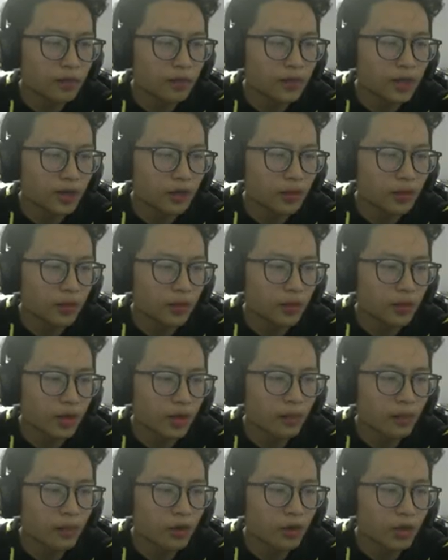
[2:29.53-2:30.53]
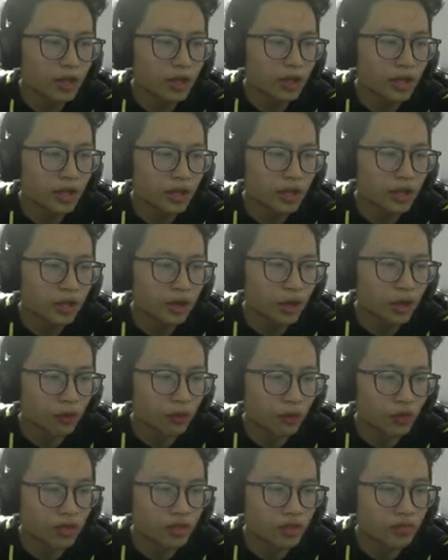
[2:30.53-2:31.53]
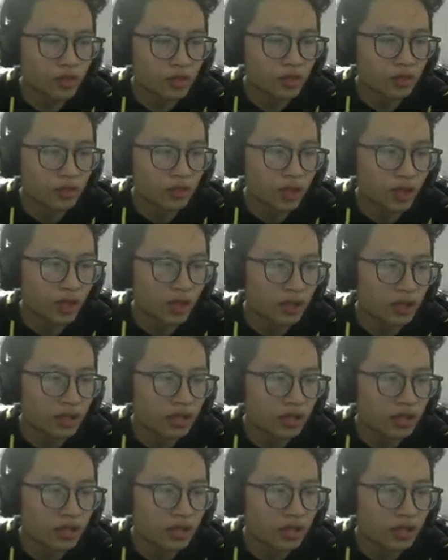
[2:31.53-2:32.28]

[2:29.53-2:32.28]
upload it on Christmas. Okay.